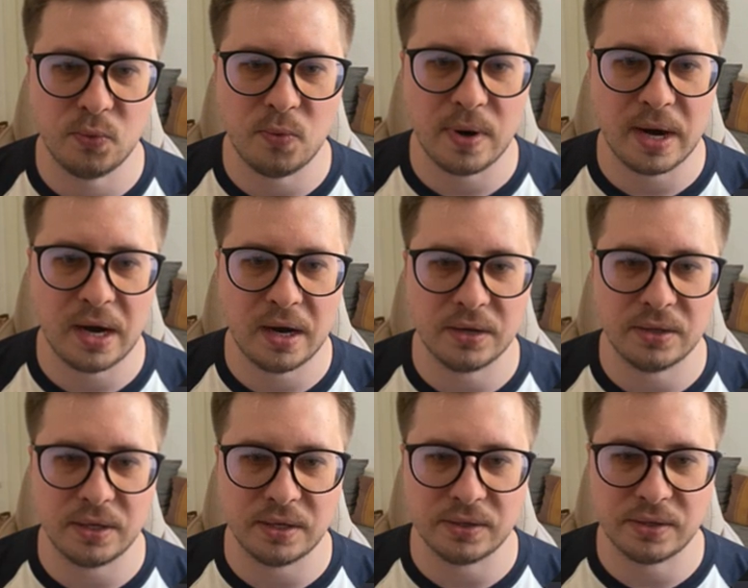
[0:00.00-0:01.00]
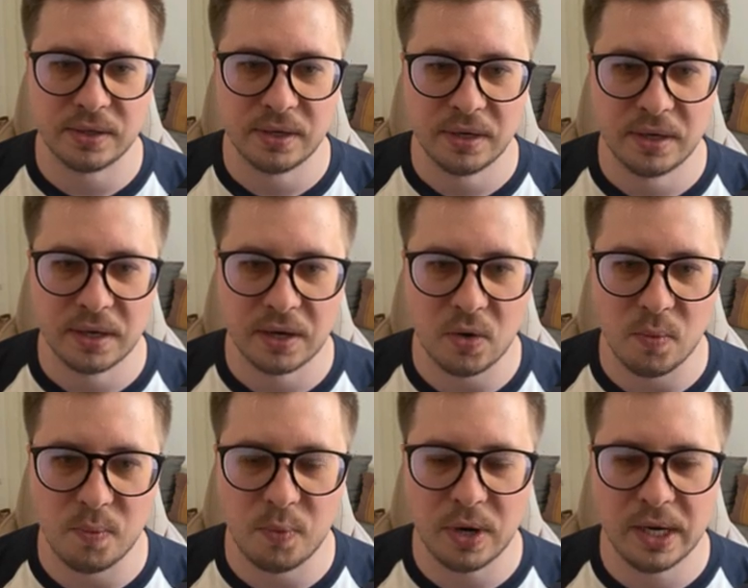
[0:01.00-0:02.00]
where this
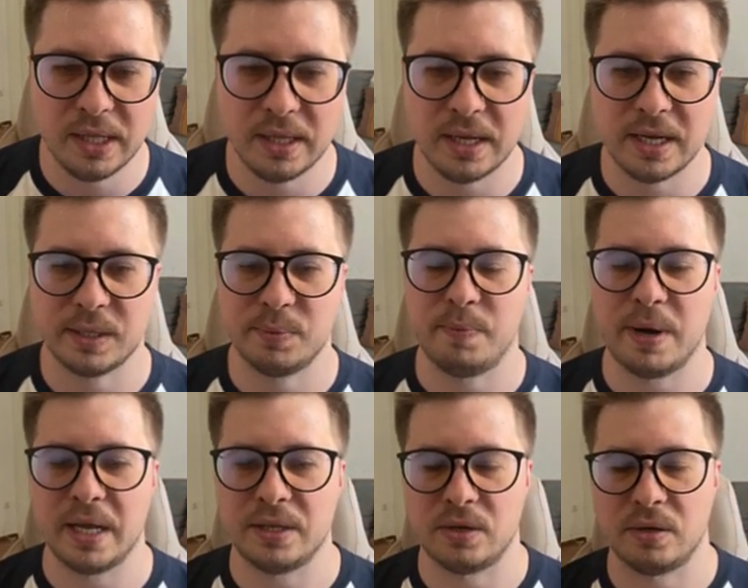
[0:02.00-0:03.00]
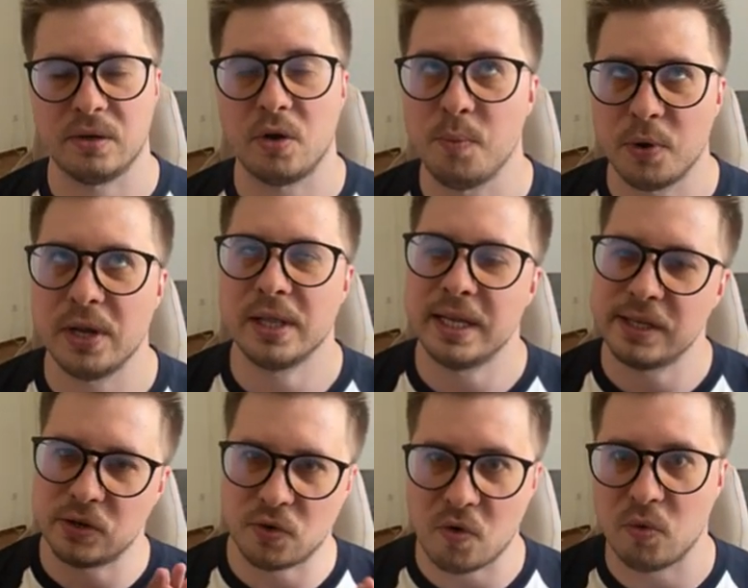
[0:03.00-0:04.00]

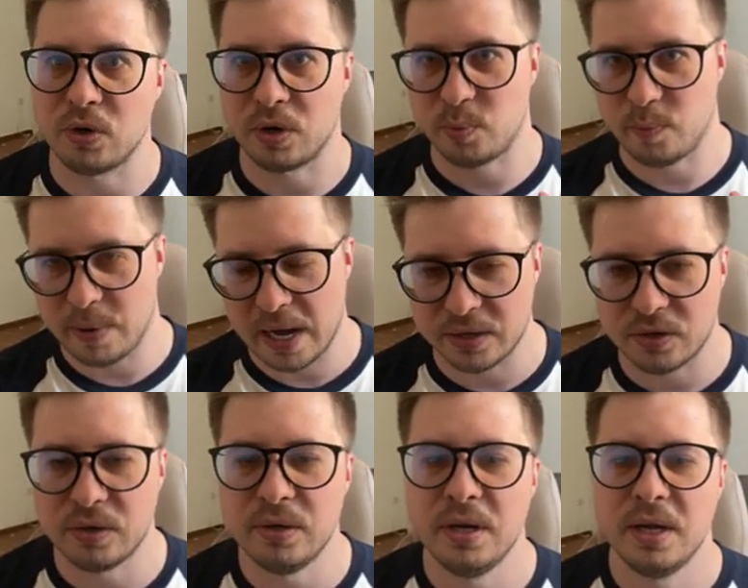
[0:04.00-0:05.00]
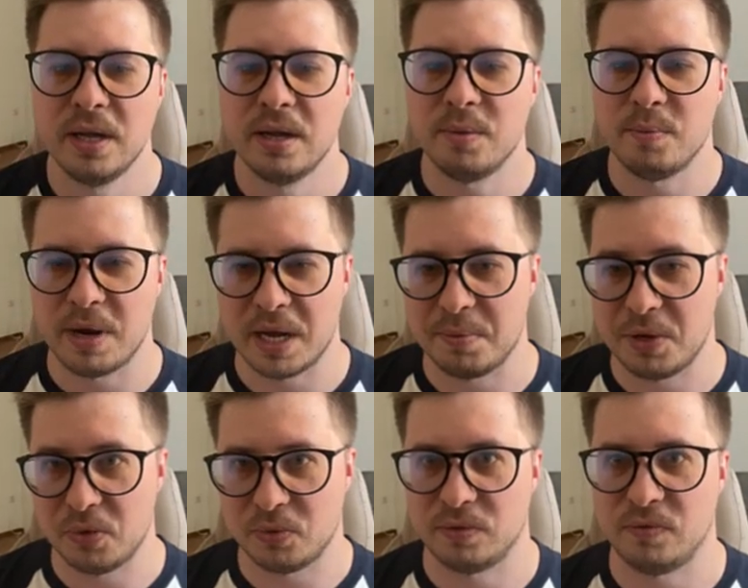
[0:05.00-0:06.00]
componentless router pattern might be
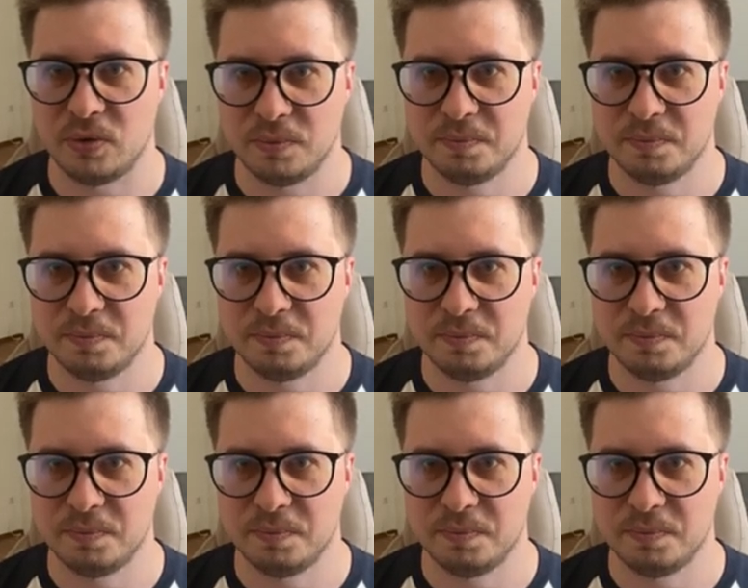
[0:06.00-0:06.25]
useful.